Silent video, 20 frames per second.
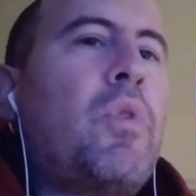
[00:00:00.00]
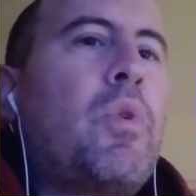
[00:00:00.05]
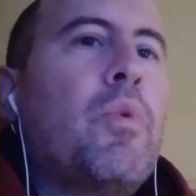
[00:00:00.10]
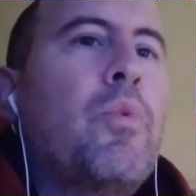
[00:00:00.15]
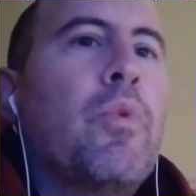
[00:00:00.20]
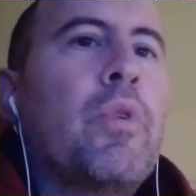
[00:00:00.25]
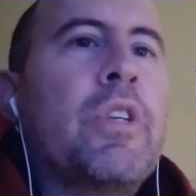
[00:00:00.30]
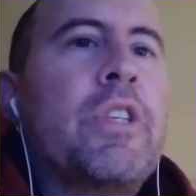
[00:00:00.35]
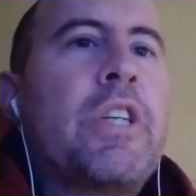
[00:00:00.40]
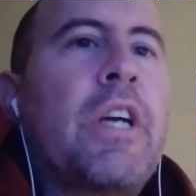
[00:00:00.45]

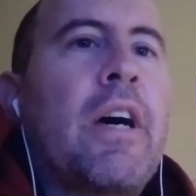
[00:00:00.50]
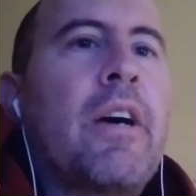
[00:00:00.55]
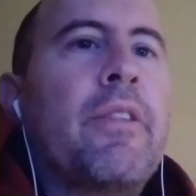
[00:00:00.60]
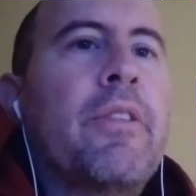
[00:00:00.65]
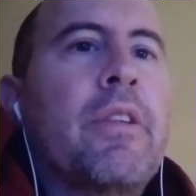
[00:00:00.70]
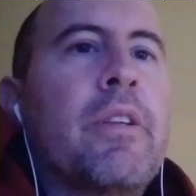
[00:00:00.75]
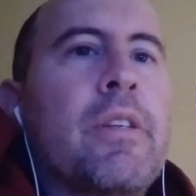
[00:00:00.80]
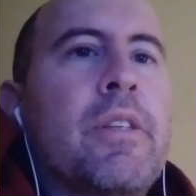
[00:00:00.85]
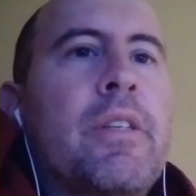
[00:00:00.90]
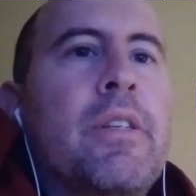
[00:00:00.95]
which
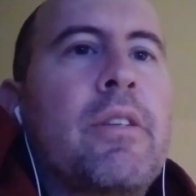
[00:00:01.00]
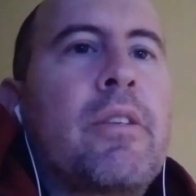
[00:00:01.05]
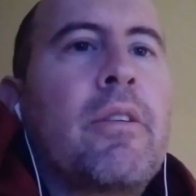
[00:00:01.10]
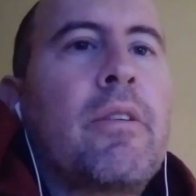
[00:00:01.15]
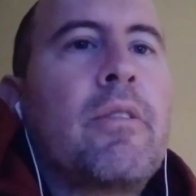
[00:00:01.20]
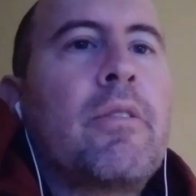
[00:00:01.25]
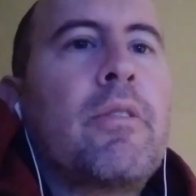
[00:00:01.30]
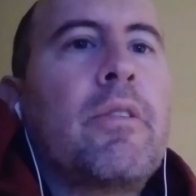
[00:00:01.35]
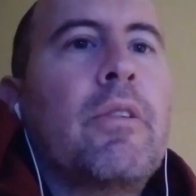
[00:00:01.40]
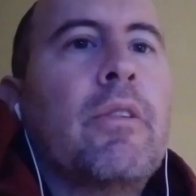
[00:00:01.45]
had this,
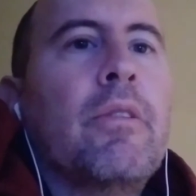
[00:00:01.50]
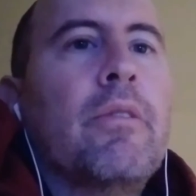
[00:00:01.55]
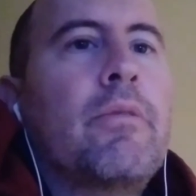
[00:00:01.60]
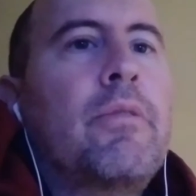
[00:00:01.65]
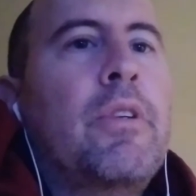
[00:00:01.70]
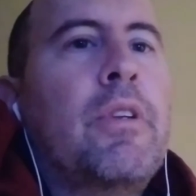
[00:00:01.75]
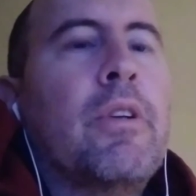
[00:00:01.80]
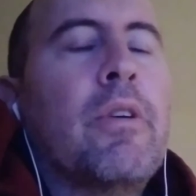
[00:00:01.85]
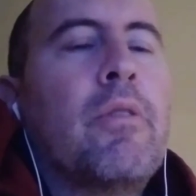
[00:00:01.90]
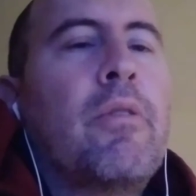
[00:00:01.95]

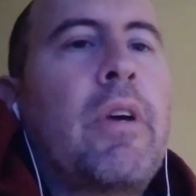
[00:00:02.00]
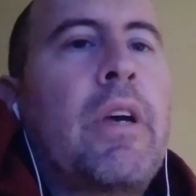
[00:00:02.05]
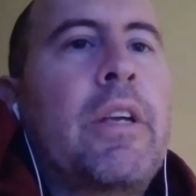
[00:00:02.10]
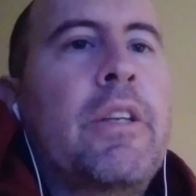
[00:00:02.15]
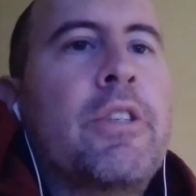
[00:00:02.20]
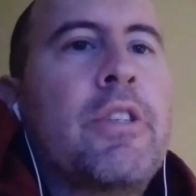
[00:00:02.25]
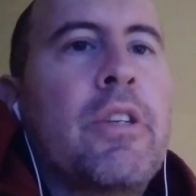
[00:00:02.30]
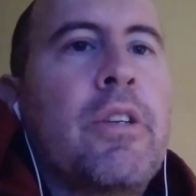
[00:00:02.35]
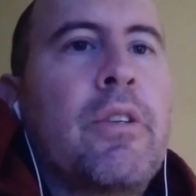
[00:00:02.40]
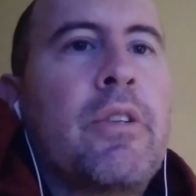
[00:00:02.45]
you know,
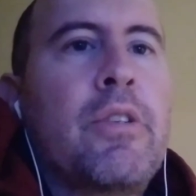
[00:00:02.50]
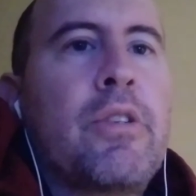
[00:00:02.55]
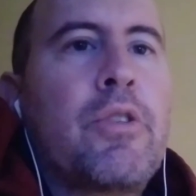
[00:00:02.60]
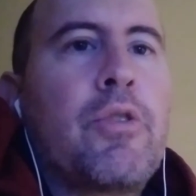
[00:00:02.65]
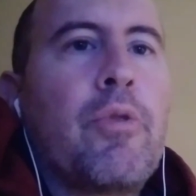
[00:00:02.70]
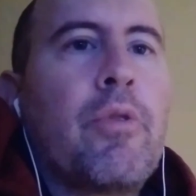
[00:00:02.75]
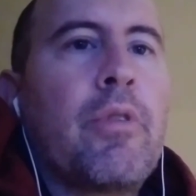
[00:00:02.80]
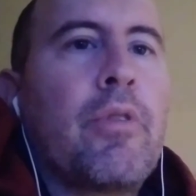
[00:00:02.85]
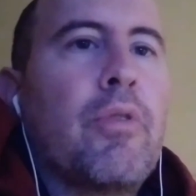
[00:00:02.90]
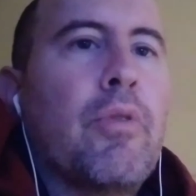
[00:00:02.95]
ancient
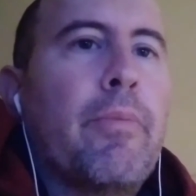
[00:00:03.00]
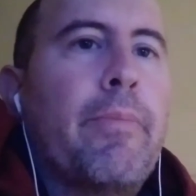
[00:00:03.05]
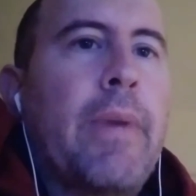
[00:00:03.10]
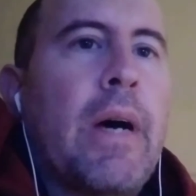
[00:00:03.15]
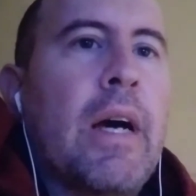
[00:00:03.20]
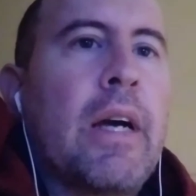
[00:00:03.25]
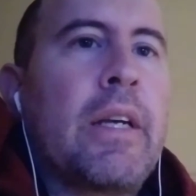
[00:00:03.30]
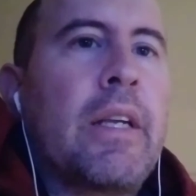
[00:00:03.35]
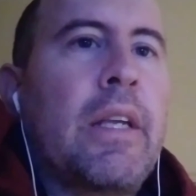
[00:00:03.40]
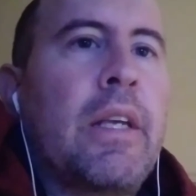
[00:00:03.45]
historical
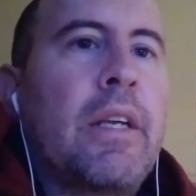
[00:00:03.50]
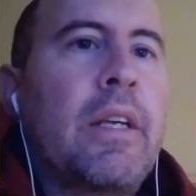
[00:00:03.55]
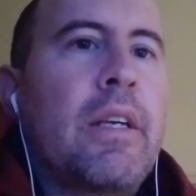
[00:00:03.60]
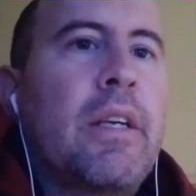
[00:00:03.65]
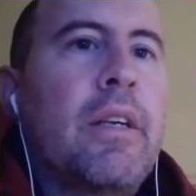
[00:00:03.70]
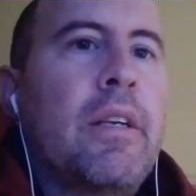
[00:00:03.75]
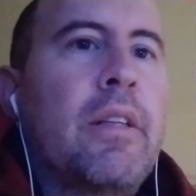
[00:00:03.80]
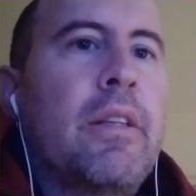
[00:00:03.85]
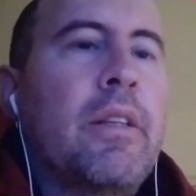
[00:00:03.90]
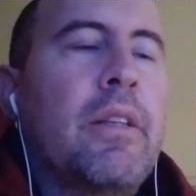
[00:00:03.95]
backing
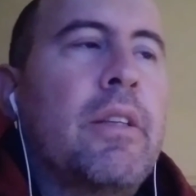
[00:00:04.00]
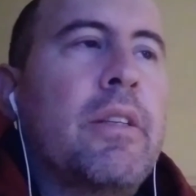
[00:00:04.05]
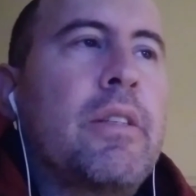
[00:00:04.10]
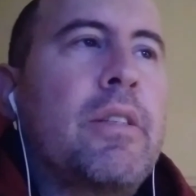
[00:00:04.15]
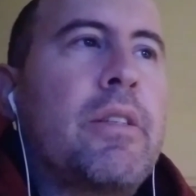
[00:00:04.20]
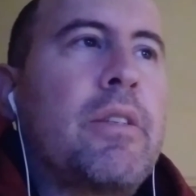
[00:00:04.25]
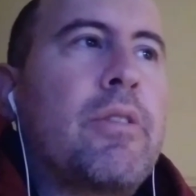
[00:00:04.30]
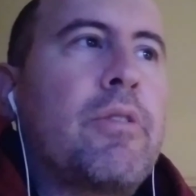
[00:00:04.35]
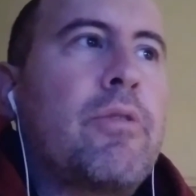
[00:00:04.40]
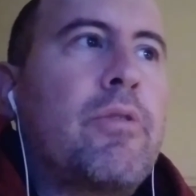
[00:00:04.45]
in
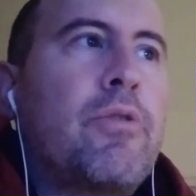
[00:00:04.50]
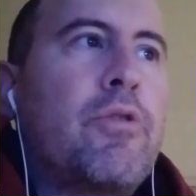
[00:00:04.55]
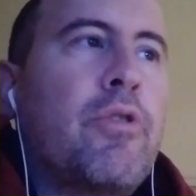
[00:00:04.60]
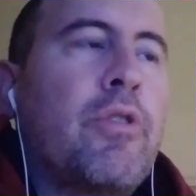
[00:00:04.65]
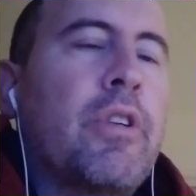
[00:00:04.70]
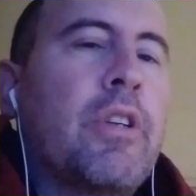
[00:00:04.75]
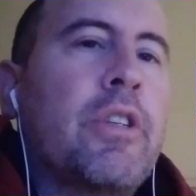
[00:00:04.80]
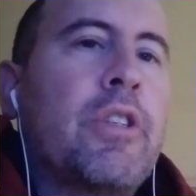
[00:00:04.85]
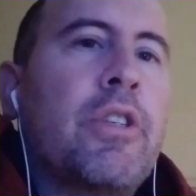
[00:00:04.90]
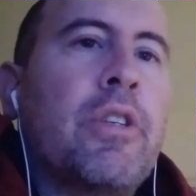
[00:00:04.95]
this
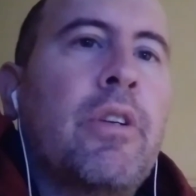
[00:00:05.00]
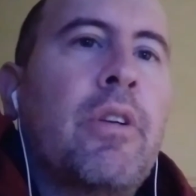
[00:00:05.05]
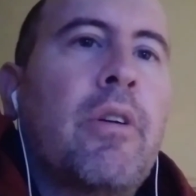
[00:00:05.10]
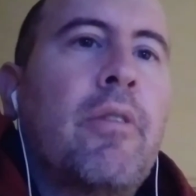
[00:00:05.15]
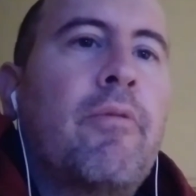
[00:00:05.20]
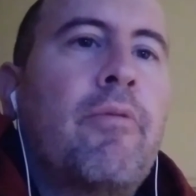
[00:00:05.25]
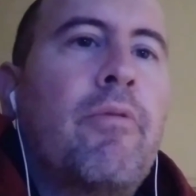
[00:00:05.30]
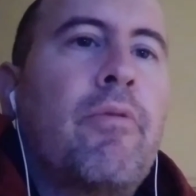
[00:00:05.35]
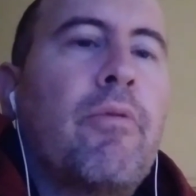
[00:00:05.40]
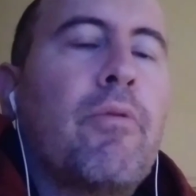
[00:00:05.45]
tradition
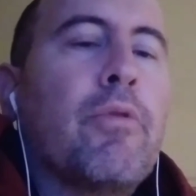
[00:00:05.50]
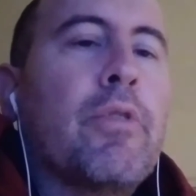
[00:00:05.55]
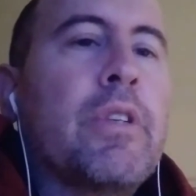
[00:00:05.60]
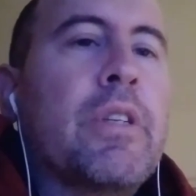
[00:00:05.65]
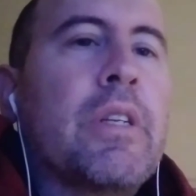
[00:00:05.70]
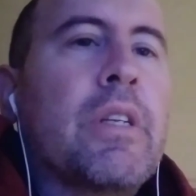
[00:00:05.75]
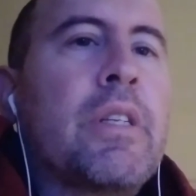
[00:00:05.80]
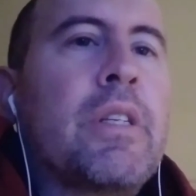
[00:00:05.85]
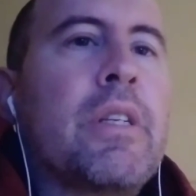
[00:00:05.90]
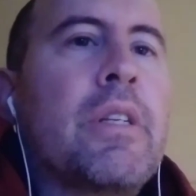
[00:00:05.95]
of
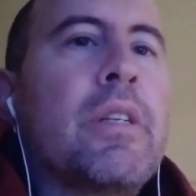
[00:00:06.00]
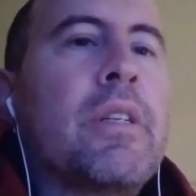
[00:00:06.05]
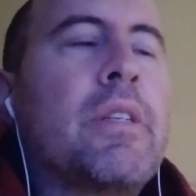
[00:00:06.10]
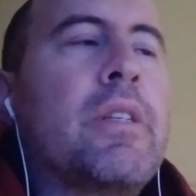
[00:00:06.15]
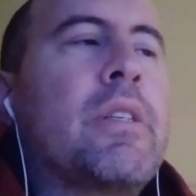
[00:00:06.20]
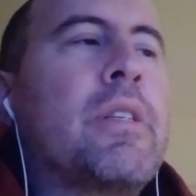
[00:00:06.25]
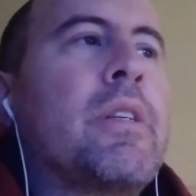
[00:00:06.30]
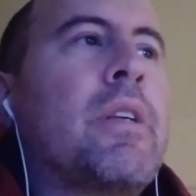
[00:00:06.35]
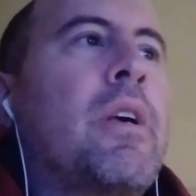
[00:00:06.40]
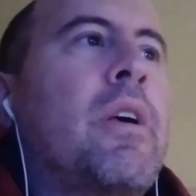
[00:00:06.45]

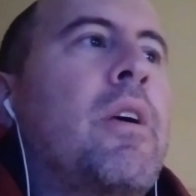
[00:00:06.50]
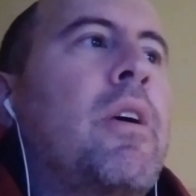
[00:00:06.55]
resistance.